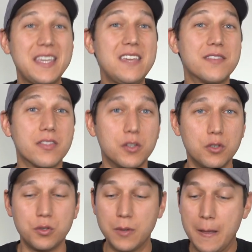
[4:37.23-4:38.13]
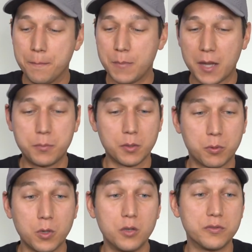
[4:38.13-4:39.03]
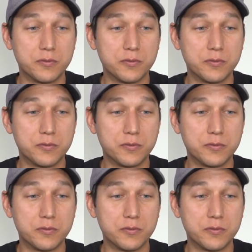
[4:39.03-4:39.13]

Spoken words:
even the new MacBook Pro,